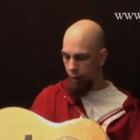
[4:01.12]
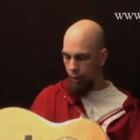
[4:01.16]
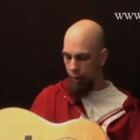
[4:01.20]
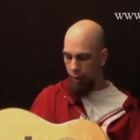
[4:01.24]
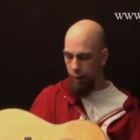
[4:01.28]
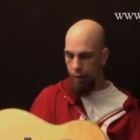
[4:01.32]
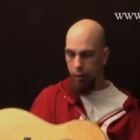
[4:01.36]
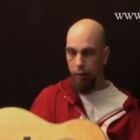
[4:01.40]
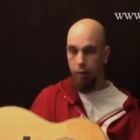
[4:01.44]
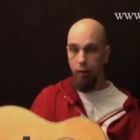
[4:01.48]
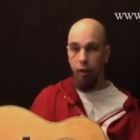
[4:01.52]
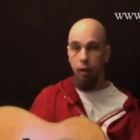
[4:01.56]

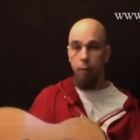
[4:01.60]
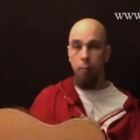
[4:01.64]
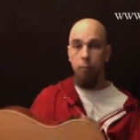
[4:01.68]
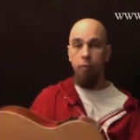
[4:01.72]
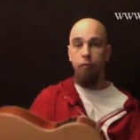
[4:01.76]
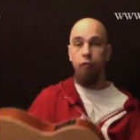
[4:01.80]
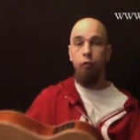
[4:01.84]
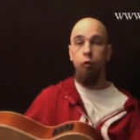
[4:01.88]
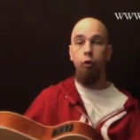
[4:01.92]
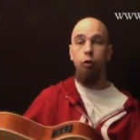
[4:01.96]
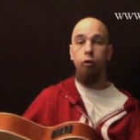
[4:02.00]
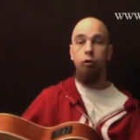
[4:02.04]
And um,
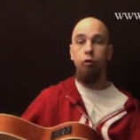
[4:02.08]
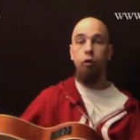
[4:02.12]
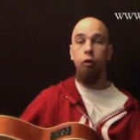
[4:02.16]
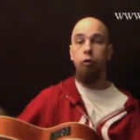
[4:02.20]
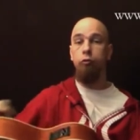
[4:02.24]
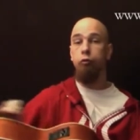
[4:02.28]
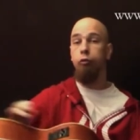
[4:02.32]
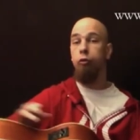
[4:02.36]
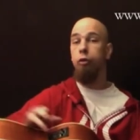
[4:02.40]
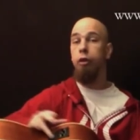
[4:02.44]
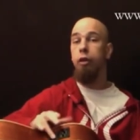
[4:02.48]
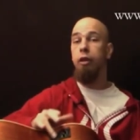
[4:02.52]
if your
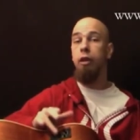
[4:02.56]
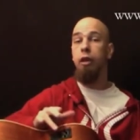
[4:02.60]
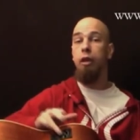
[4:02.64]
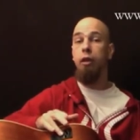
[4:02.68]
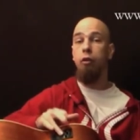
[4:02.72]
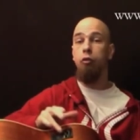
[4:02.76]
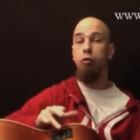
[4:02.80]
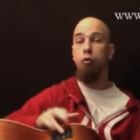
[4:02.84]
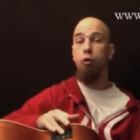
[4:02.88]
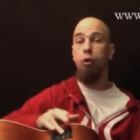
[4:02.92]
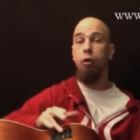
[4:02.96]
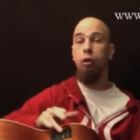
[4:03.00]
guitar's got any
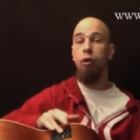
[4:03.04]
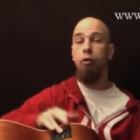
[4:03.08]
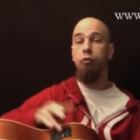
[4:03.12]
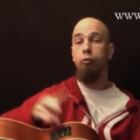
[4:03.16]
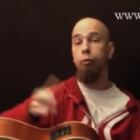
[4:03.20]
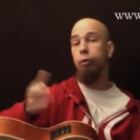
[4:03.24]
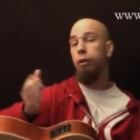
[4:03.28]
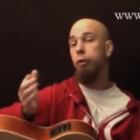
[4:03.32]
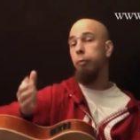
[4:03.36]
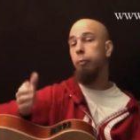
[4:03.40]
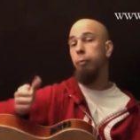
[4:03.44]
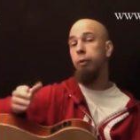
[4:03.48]
electronics
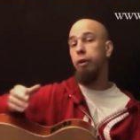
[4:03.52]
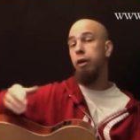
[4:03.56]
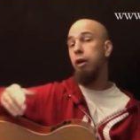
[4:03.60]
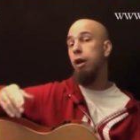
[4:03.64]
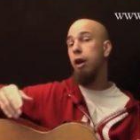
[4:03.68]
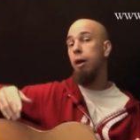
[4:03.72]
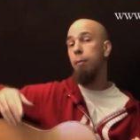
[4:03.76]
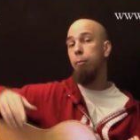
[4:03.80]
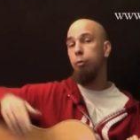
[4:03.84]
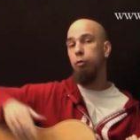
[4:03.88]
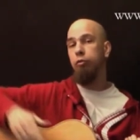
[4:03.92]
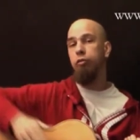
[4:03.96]
with a
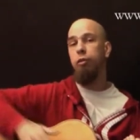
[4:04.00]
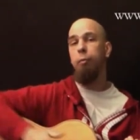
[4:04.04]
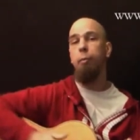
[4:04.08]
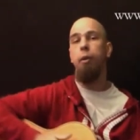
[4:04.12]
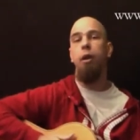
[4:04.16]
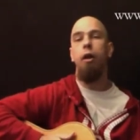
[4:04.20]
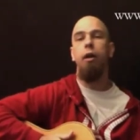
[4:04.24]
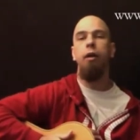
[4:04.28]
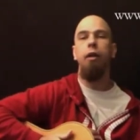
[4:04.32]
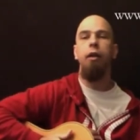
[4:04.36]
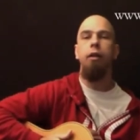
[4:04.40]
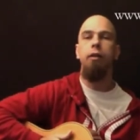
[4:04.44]
pickup or
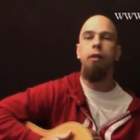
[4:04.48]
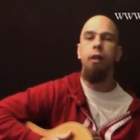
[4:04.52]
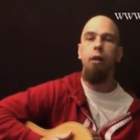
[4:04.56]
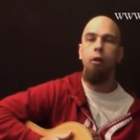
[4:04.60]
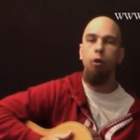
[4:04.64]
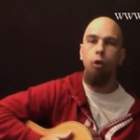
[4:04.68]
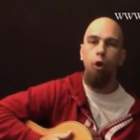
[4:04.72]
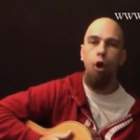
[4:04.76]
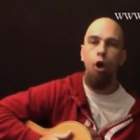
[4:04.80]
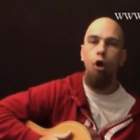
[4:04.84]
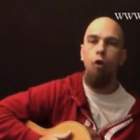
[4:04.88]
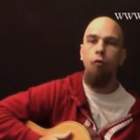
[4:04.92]
something like that,
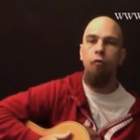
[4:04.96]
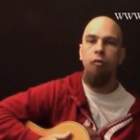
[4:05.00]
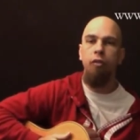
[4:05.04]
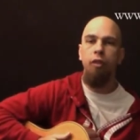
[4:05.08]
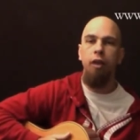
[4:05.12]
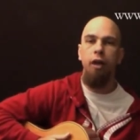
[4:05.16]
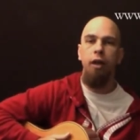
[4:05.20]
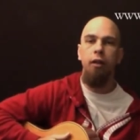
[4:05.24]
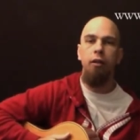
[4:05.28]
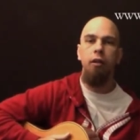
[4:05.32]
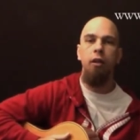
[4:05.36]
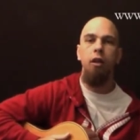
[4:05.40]
they'll go over
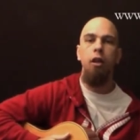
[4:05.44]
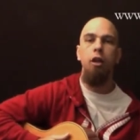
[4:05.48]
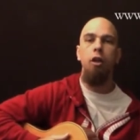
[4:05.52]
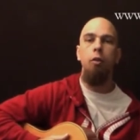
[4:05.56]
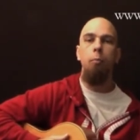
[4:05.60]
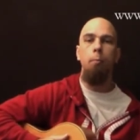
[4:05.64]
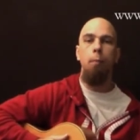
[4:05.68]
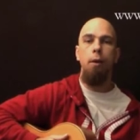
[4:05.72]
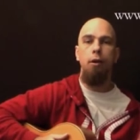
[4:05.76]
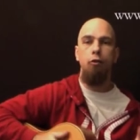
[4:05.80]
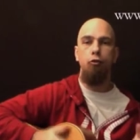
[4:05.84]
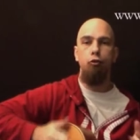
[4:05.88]
that,
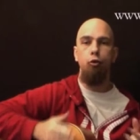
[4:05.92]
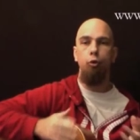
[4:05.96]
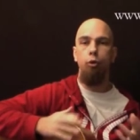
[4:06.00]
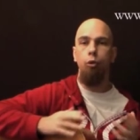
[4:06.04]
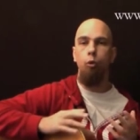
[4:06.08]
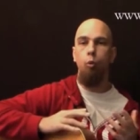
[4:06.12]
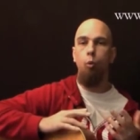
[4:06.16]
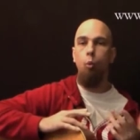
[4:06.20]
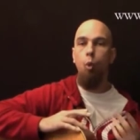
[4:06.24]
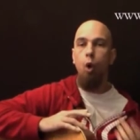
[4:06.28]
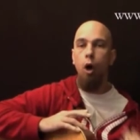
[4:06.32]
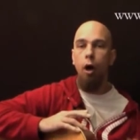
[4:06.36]
make sure
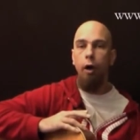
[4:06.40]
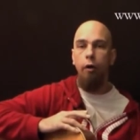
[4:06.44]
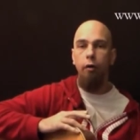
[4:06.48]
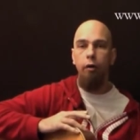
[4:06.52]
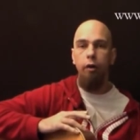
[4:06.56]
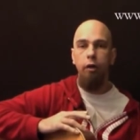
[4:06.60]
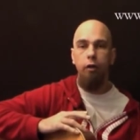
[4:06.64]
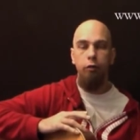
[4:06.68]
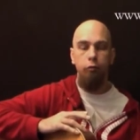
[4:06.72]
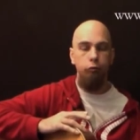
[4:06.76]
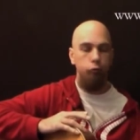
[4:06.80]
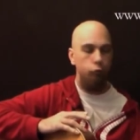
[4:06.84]
the
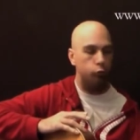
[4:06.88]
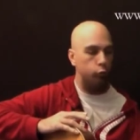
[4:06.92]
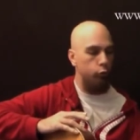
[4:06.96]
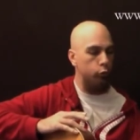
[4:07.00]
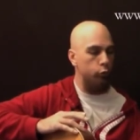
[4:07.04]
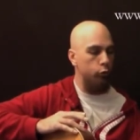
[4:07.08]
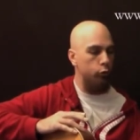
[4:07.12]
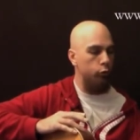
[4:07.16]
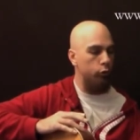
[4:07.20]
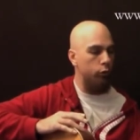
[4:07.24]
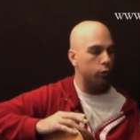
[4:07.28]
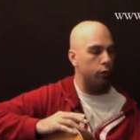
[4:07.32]
wiring is
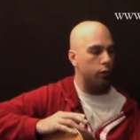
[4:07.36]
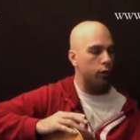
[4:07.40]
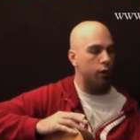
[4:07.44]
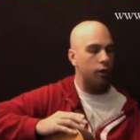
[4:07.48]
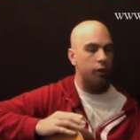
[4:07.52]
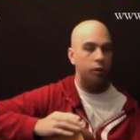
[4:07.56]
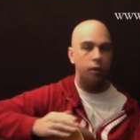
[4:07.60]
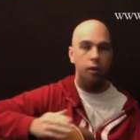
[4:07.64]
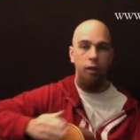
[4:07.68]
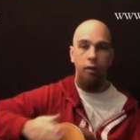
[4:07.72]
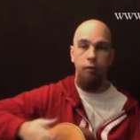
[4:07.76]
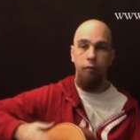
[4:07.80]
cool.
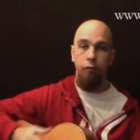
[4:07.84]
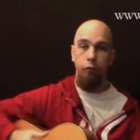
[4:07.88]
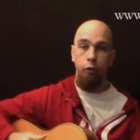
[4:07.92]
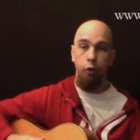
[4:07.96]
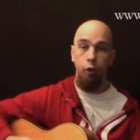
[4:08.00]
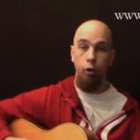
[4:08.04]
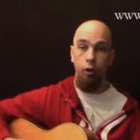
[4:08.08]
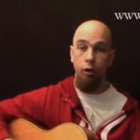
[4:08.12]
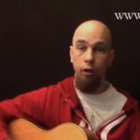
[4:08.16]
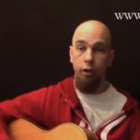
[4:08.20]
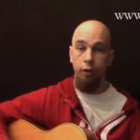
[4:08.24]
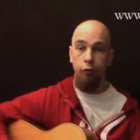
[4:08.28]
That if you've
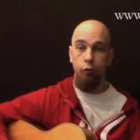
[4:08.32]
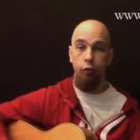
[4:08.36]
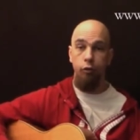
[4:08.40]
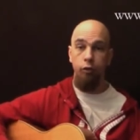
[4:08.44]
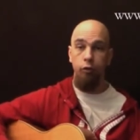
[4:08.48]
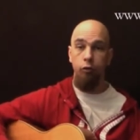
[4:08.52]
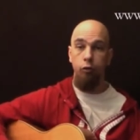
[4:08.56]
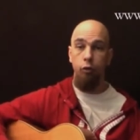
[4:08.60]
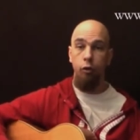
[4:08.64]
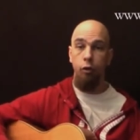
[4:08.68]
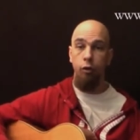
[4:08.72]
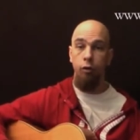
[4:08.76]
got an electric
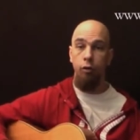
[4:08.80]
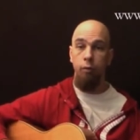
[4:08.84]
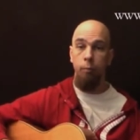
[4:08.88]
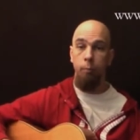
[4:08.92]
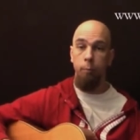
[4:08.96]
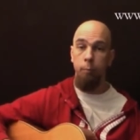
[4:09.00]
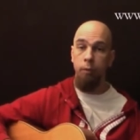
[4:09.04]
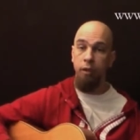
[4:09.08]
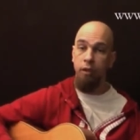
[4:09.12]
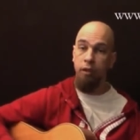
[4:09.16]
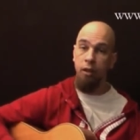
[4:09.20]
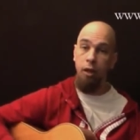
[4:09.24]
guitar, the
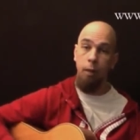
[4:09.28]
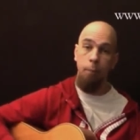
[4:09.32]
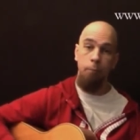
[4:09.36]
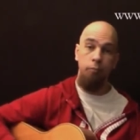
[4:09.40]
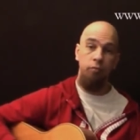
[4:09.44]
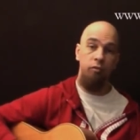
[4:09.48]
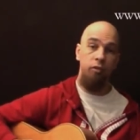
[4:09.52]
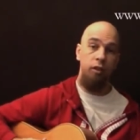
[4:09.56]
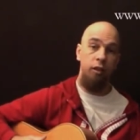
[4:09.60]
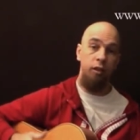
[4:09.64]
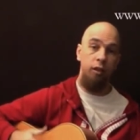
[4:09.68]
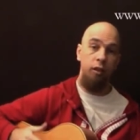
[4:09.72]

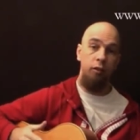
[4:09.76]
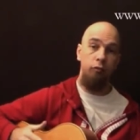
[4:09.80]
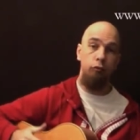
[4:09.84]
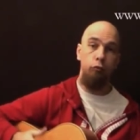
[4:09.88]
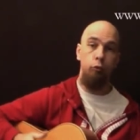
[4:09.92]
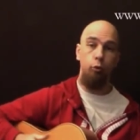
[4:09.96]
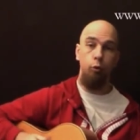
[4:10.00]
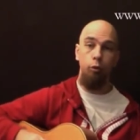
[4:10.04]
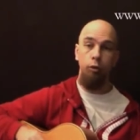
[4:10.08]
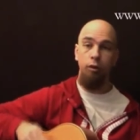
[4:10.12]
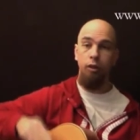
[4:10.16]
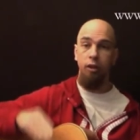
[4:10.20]
pickups that they
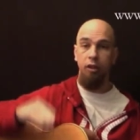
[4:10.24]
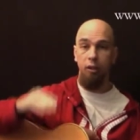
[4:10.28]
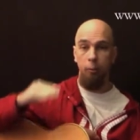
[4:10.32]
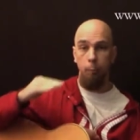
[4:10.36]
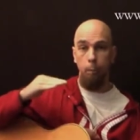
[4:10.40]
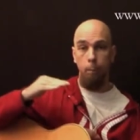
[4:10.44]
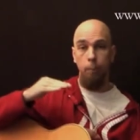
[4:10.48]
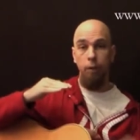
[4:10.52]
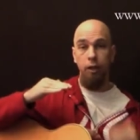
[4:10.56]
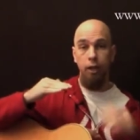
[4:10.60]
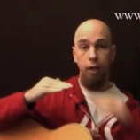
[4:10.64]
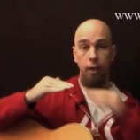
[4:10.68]
sorted, that the
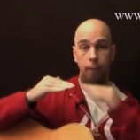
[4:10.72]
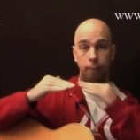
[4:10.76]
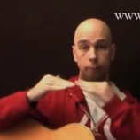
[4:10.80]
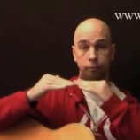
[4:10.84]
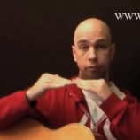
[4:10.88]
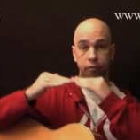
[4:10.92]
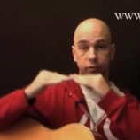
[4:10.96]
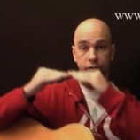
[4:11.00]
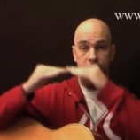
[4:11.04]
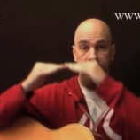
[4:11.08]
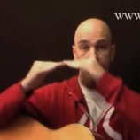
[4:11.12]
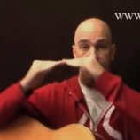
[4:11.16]

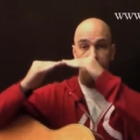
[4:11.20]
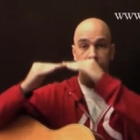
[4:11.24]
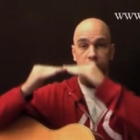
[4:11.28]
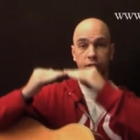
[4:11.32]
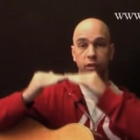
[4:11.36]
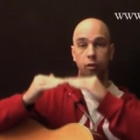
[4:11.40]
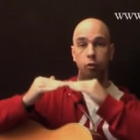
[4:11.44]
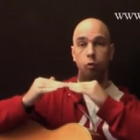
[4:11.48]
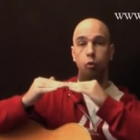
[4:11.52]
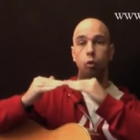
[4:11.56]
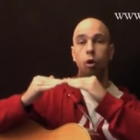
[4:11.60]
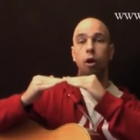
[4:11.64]
pickups is actually
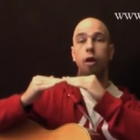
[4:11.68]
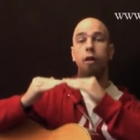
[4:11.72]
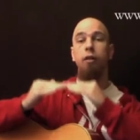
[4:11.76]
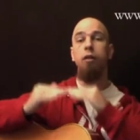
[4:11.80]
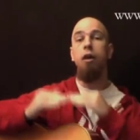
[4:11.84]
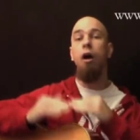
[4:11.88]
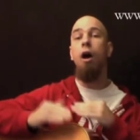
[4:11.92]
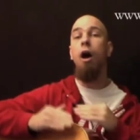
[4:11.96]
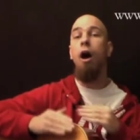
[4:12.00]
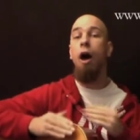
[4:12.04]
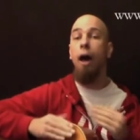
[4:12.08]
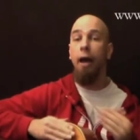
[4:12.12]
the right
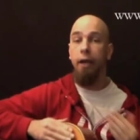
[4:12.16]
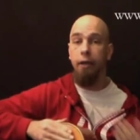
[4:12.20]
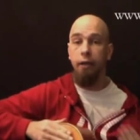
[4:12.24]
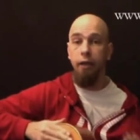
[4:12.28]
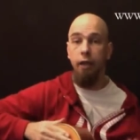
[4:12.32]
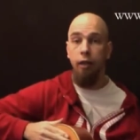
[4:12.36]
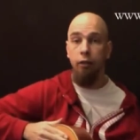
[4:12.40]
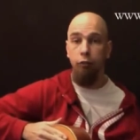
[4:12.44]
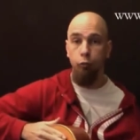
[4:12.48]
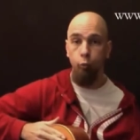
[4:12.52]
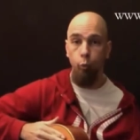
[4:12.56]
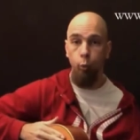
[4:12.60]
height
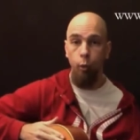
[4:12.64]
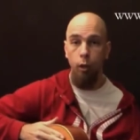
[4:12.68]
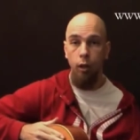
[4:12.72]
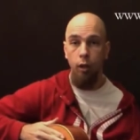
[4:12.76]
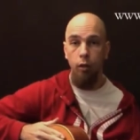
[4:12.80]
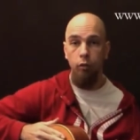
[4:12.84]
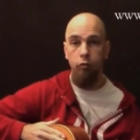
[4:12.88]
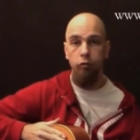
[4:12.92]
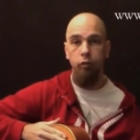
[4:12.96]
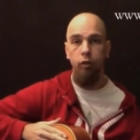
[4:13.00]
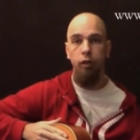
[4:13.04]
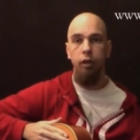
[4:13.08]
as
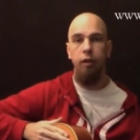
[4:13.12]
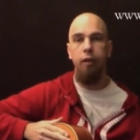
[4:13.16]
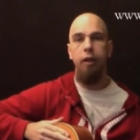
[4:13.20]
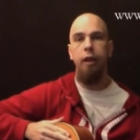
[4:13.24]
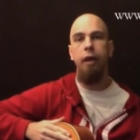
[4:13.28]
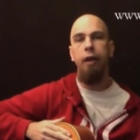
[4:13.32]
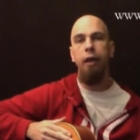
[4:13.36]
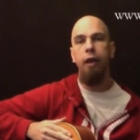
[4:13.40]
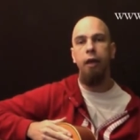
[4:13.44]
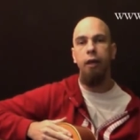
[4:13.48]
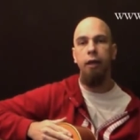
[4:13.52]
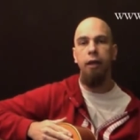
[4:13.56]
well, so that
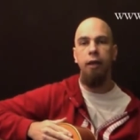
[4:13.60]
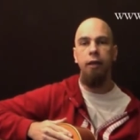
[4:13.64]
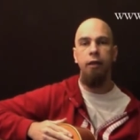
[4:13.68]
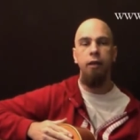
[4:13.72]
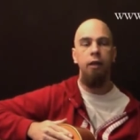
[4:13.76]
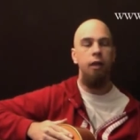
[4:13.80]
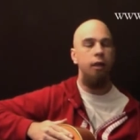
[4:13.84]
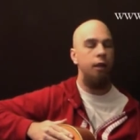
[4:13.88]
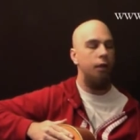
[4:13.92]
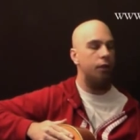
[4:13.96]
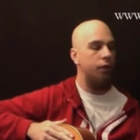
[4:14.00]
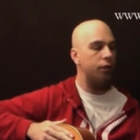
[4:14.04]
they can get
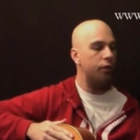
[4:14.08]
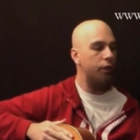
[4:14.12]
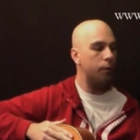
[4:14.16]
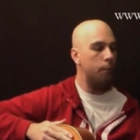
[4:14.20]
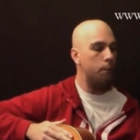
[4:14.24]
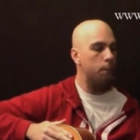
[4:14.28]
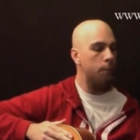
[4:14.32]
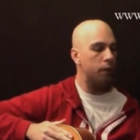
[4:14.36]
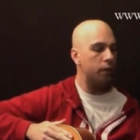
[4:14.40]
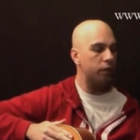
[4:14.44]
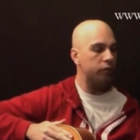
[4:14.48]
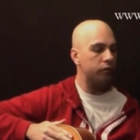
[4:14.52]
the
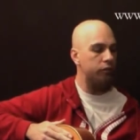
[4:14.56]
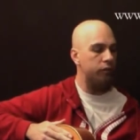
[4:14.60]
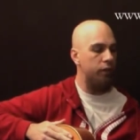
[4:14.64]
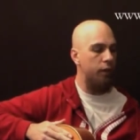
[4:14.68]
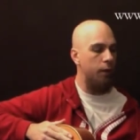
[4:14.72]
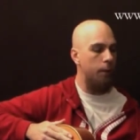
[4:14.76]
best...